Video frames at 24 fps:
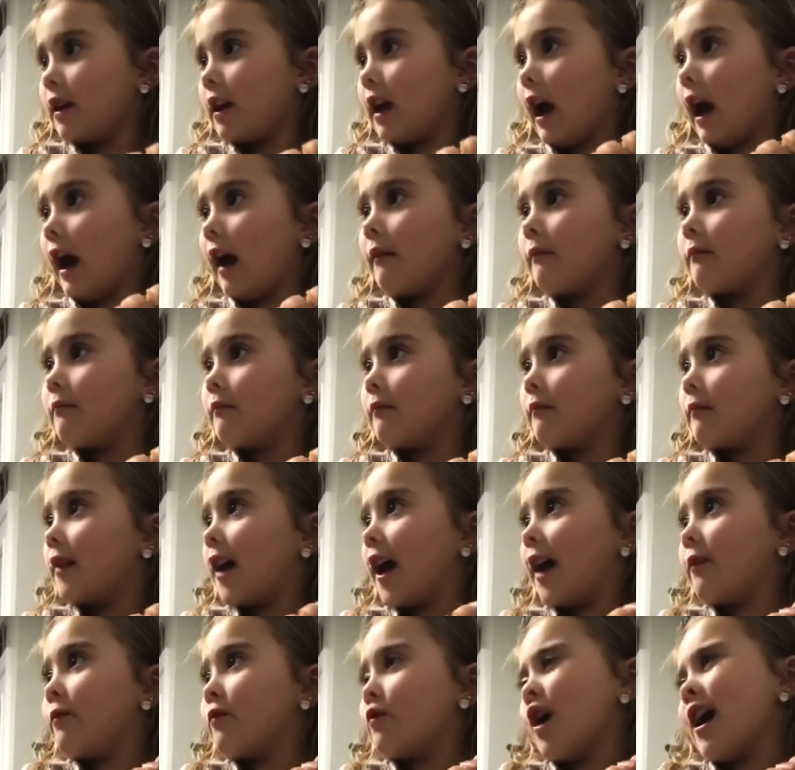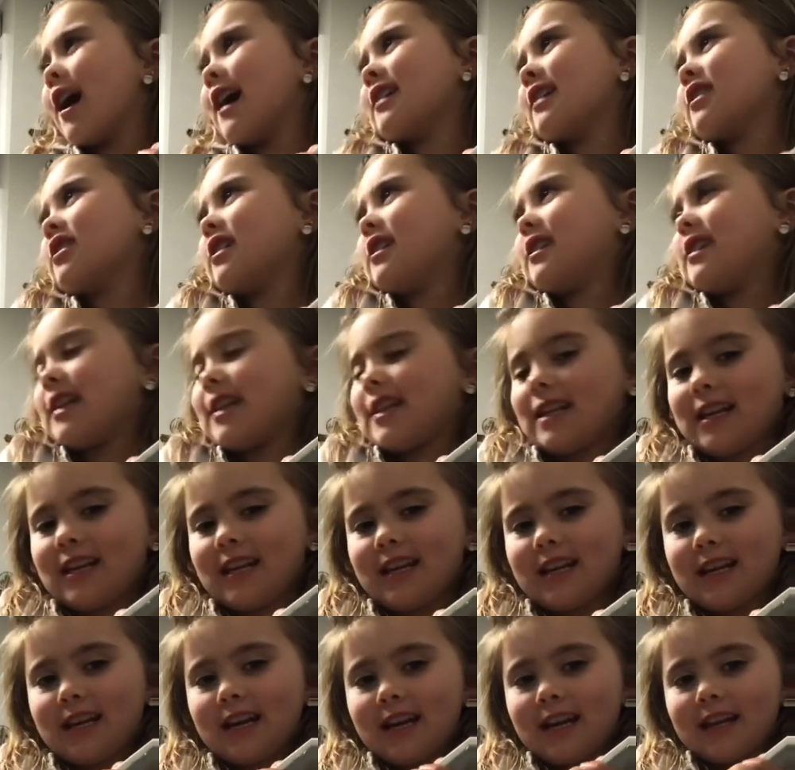Yeah? Well, actually, they
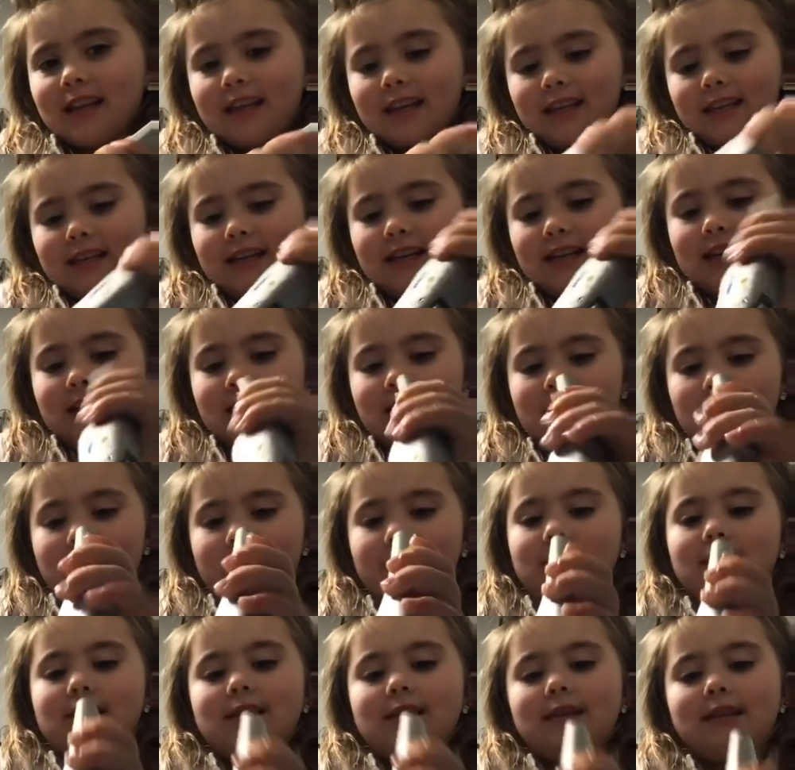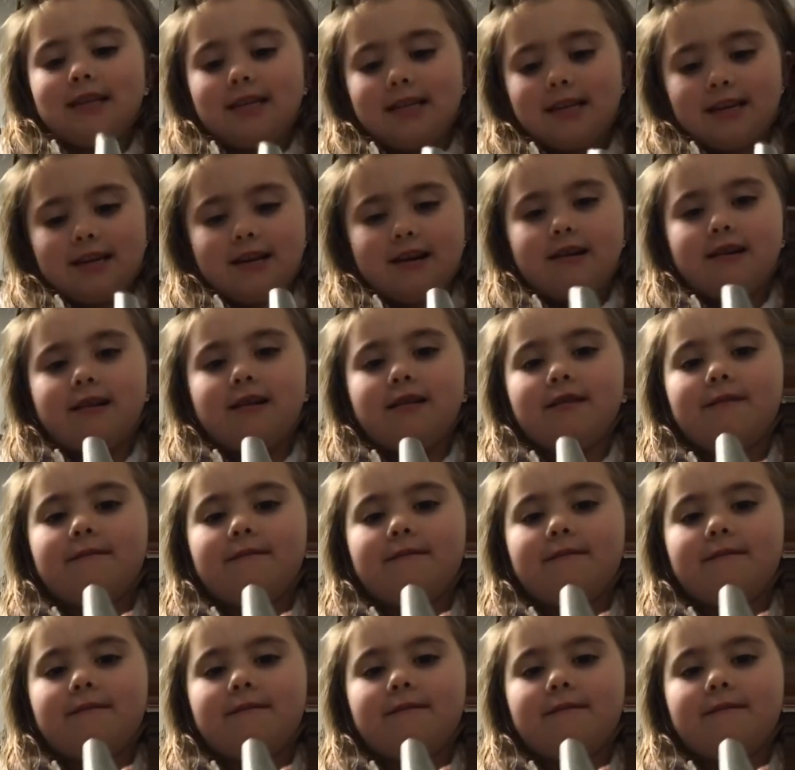didn't even see it.